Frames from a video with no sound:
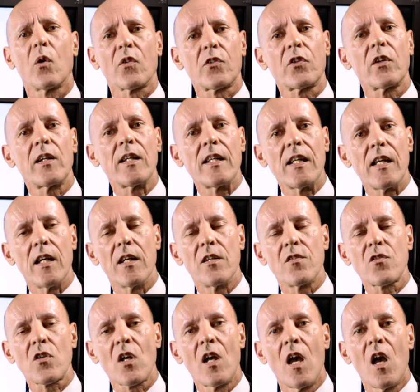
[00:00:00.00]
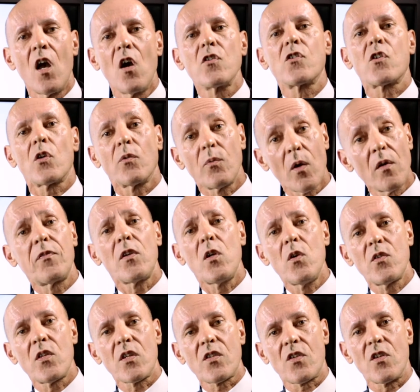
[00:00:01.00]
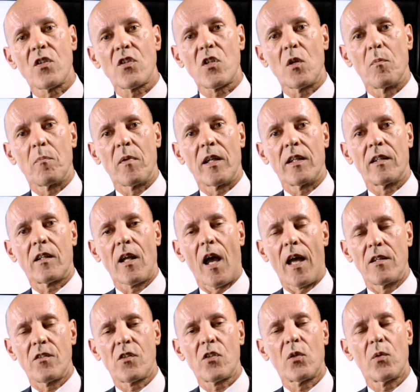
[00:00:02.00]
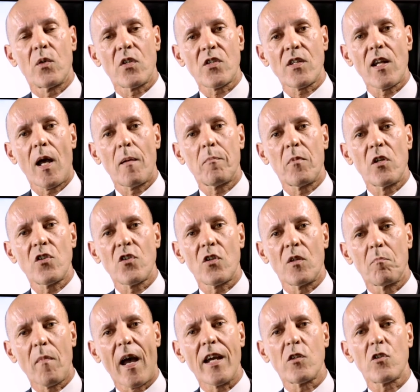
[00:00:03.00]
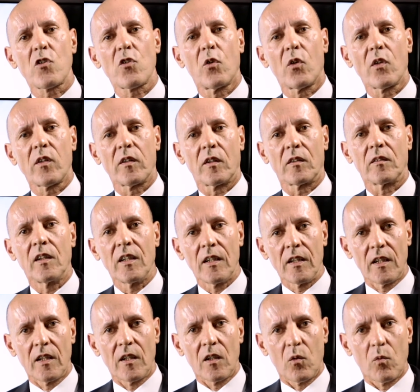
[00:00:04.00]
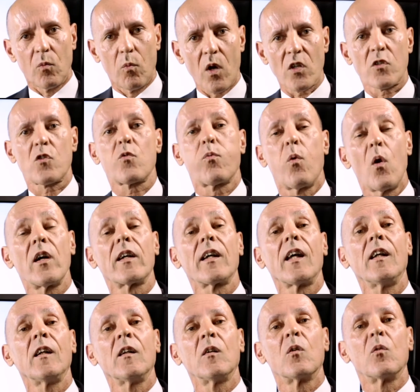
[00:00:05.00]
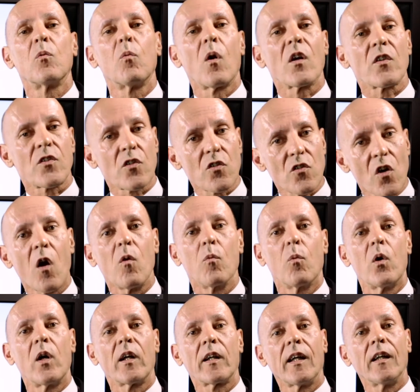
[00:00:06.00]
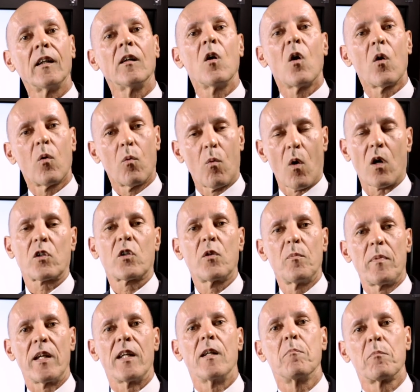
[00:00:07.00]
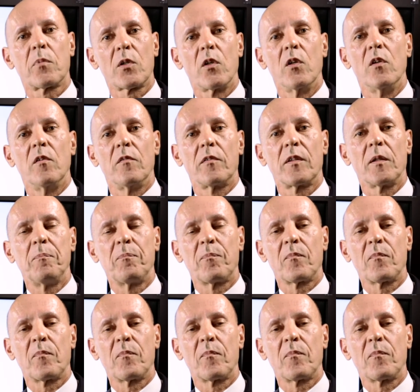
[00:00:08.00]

or 3 years, to review the system and to establish and make sure that what's working, what's not working, what could be improved.